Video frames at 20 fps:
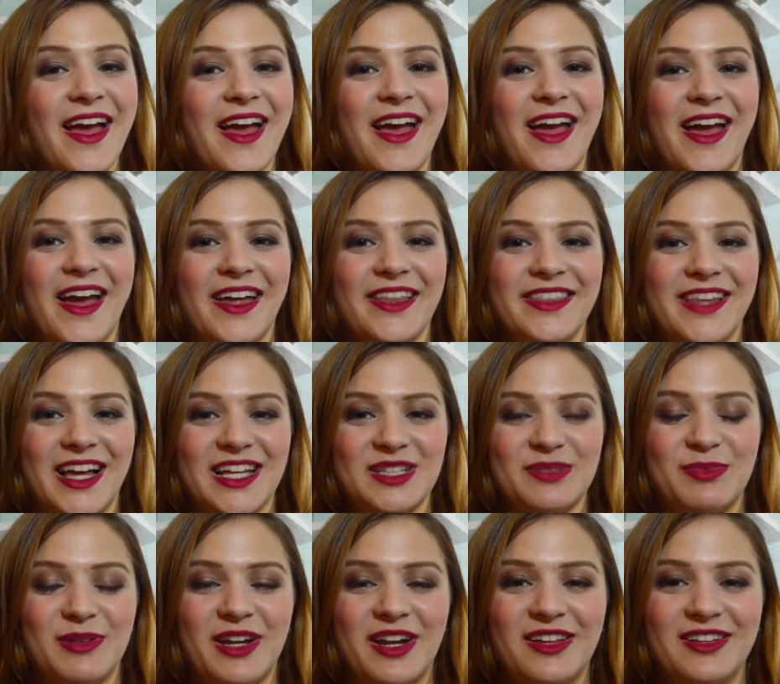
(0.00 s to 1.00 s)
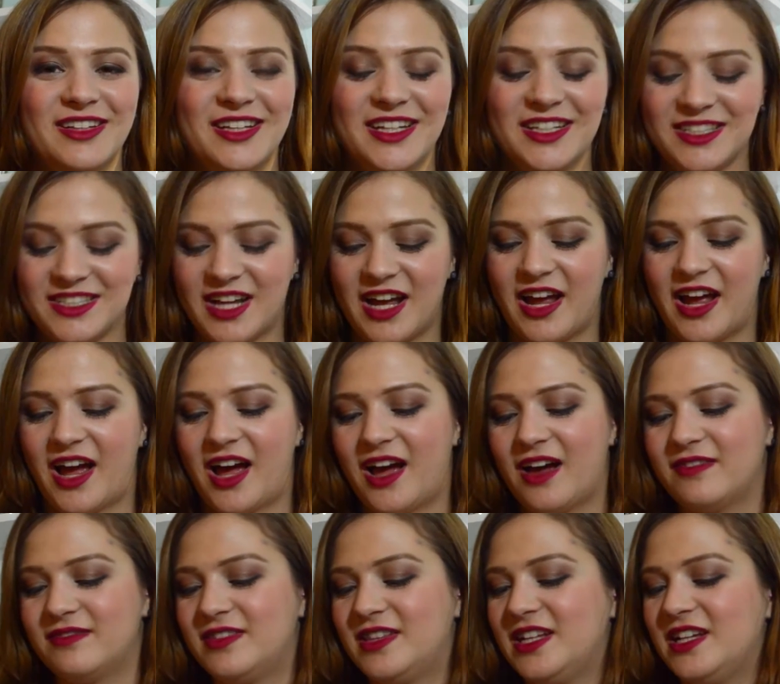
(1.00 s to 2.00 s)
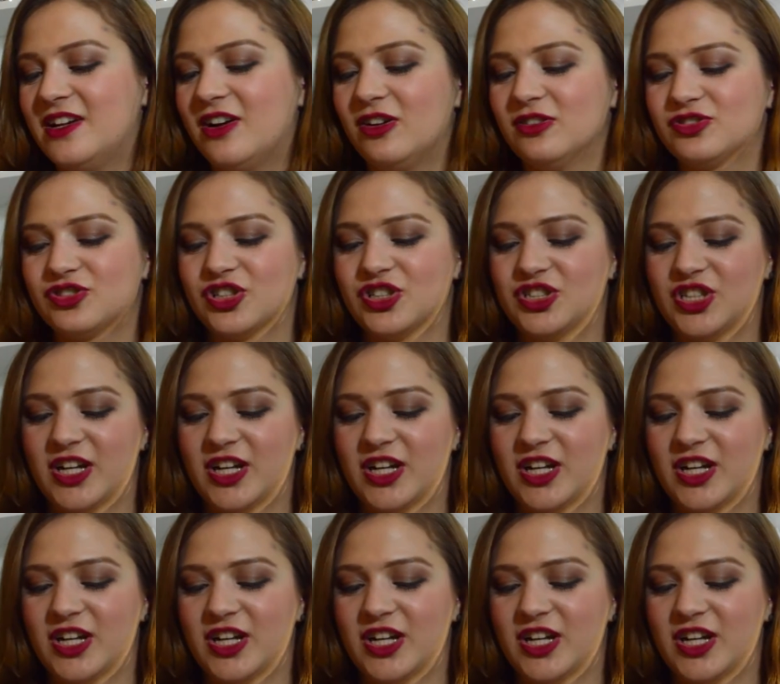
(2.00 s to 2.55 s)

and last but not least, I have the Ultra